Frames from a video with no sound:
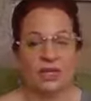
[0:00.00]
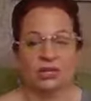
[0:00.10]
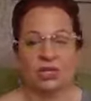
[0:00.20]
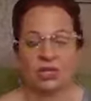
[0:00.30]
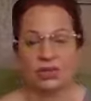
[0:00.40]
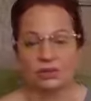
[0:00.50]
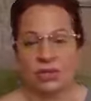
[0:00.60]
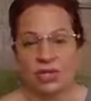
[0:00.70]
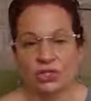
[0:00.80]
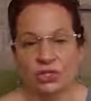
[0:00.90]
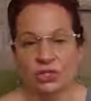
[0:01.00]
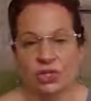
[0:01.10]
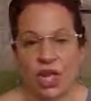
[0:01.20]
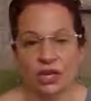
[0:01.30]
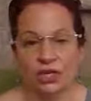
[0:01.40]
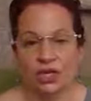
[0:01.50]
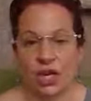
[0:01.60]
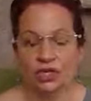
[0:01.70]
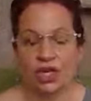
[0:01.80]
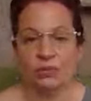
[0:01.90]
So I just bless you to that, Natasha.